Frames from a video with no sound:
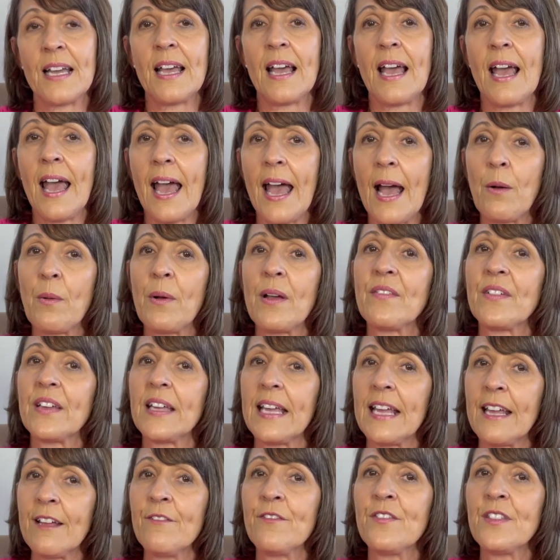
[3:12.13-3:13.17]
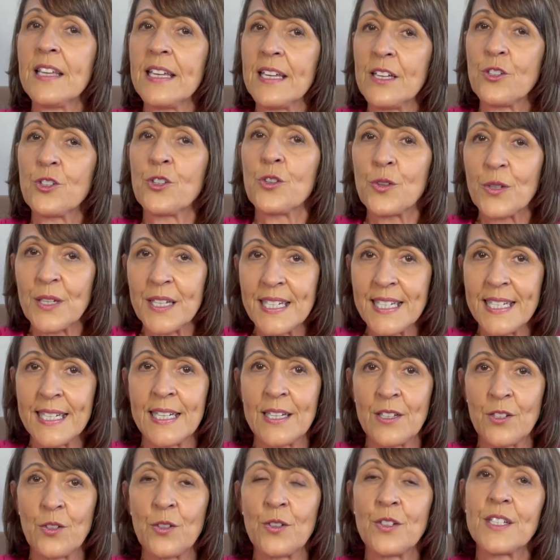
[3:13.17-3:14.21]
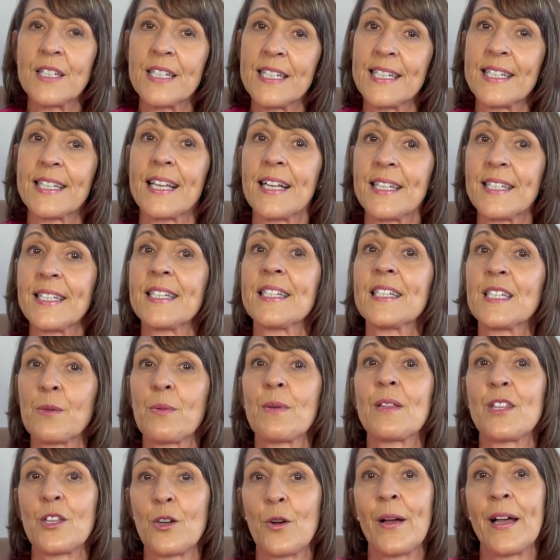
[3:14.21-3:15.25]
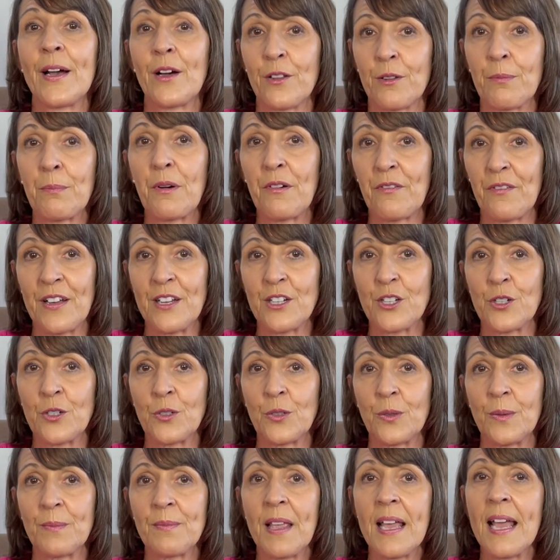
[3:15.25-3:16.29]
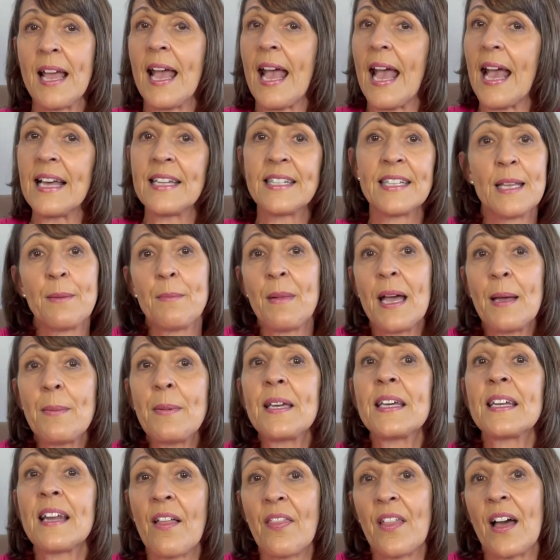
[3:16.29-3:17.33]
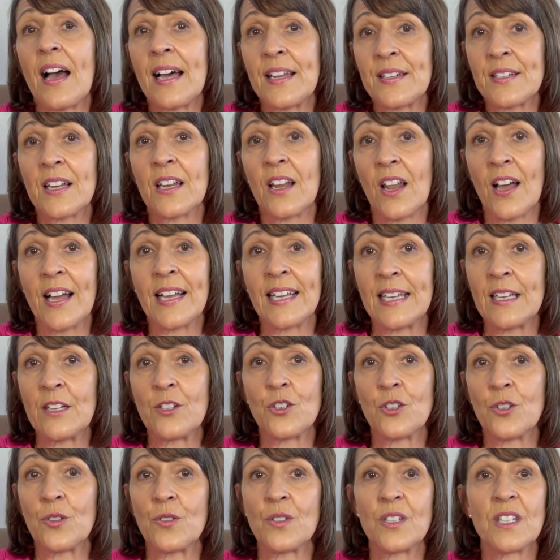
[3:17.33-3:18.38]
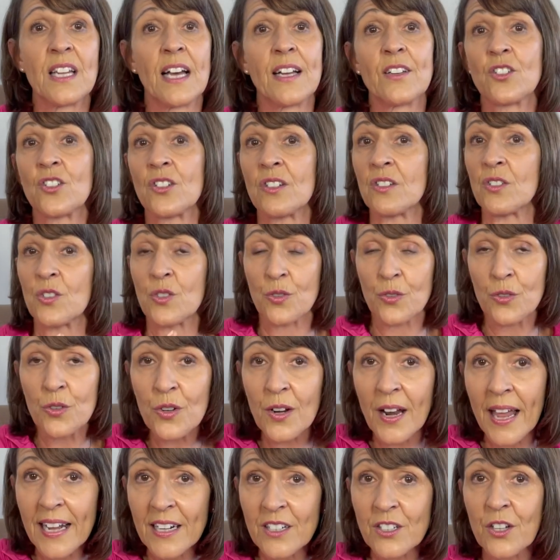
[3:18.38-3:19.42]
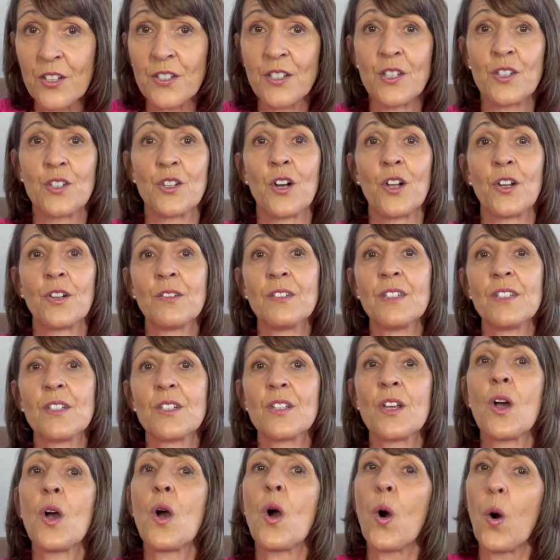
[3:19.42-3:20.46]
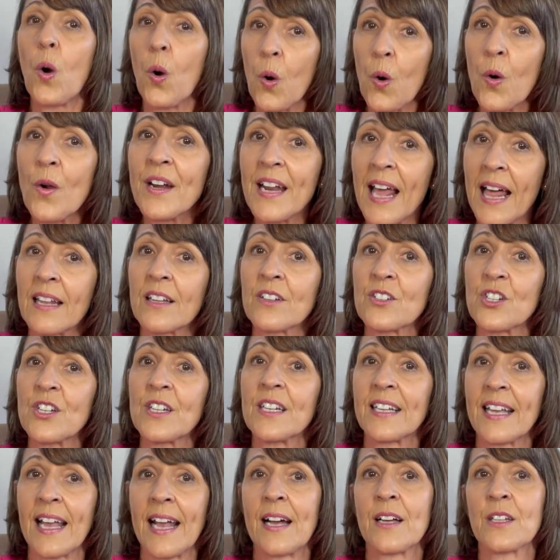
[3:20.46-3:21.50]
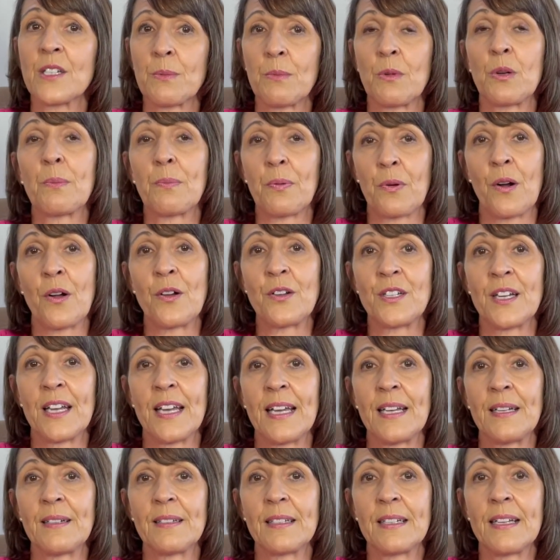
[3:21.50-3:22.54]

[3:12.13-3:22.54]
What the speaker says: However, if the issue continues, discuss this with your health professional, as there may be another underlying issue such as true lactose intolerance or an allergy to cow's milk protein.